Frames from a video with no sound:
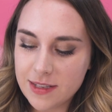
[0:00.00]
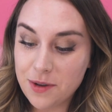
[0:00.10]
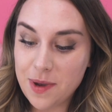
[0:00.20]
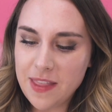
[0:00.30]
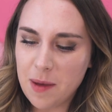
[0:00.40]

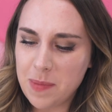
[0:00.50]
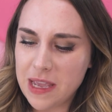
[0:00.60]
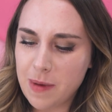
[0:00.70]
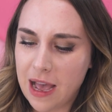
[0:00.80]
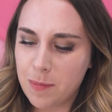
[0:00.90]
So when that
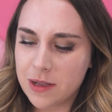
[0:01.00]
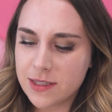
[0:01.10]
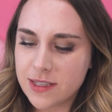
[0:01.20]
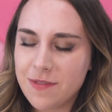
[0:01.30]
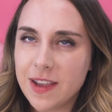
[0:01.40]
beep
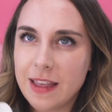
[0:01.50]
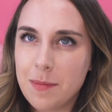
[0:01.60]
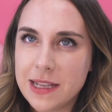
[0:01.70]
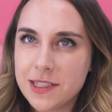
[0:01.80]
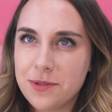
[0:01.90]
happens, I think
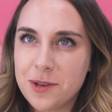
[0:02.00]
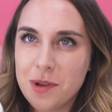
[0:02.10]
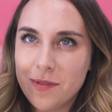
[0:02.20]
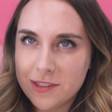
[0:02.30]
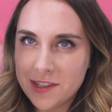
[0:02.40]
that means you would
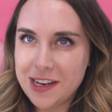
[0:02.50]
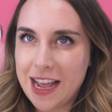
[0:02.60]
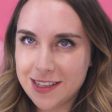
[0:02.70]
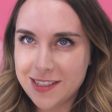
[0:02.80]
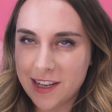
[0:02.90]
move on to the
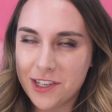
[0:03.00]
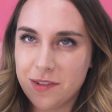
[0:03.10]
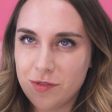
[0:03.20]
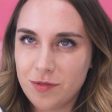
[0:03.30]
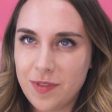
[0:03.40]
next section
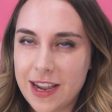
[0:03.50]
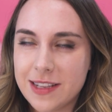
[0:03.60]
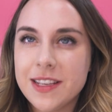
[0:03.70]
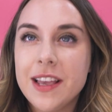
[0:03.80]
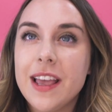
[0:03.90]
of your
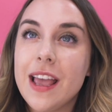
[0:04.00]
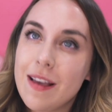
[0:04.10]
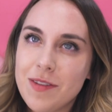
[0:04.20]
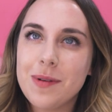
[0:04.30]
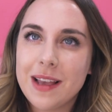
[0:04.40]
face
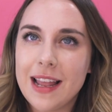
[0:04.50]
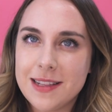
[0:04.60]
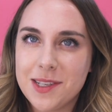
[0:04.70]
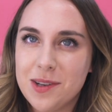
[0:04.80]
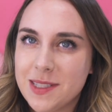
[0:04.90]
if you were
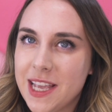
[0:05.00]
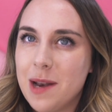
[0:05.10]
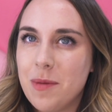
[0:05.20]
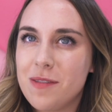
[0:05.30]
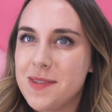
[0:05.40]
cleansing your
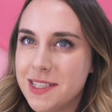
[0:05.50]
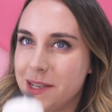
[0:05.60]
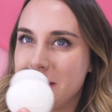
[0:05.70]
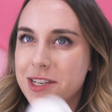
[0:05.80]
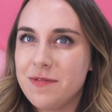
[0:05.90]
skin, but
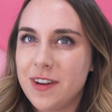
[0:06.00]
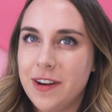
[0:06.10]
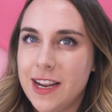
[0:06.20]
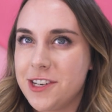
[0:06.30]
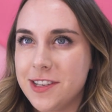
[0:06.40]
obviously we're doing
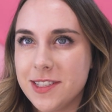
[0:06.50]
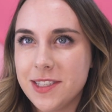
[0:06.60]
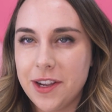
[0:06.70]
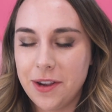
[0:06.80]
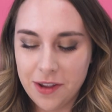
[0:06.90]
foundation,
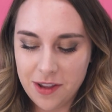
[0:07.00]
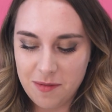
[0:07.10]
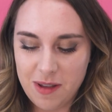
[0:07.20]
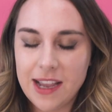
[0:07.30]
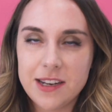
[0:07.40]
so
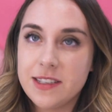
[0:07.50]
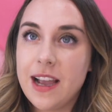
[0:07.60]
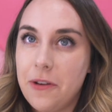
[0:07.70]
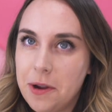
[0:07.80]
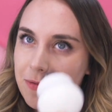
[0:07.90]
I can just
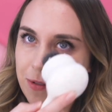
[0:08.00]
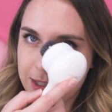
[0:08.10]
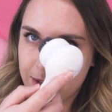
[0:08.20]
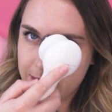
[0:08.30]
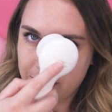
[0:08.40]
carry on for
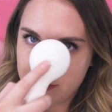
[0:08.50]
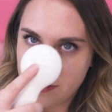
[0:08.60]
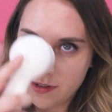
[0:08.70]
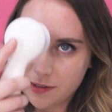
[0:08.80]
as long as I want.